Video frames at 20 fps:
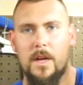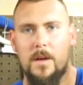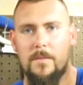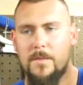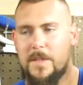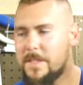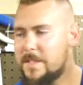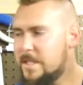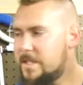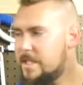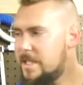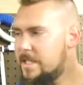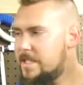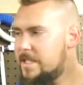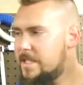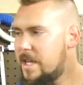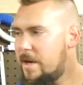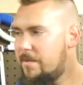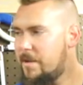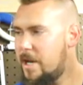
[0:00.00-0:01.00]
This is a
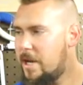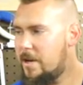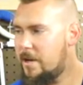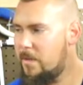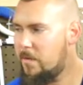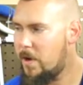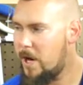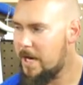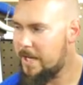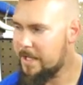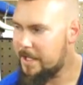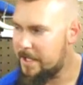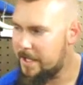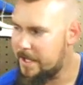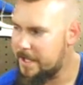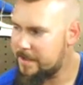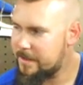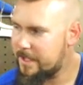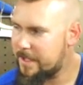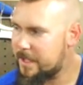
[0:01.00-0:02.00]
700 watt
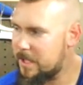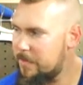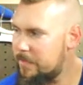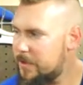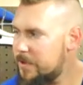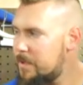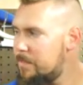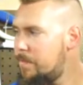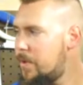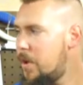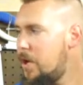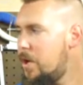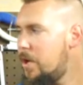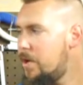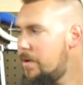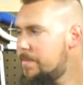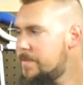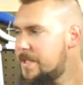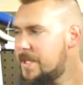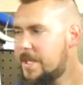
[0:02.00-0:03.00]
kit. They come with the
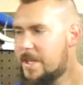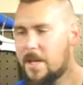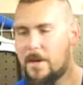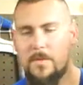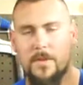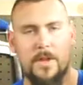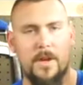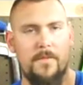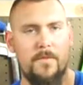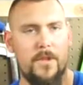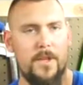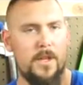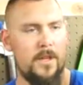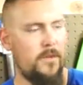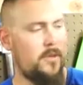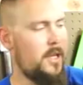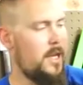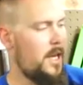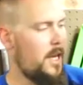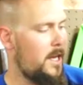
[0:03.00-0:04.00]
bulbs. They come with everything
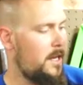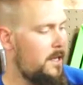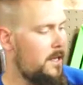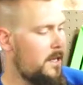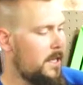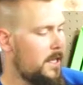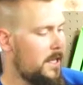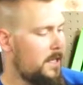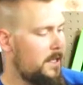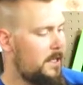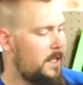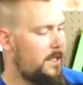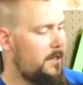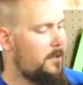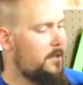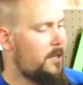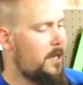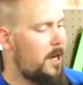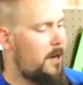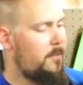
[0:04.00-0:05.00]
you need. They
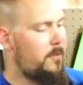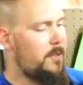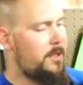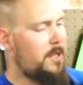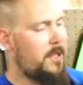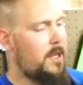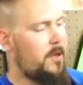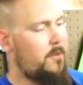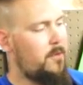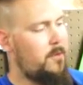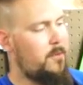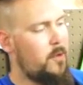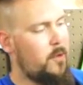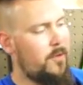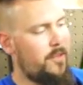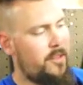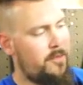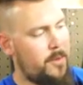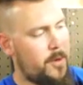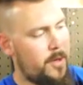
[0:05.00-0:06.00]
do come with the
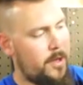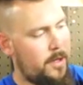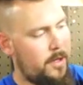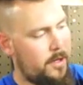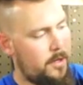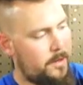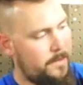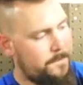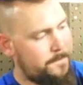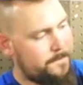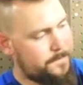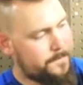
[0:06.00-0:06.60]
removable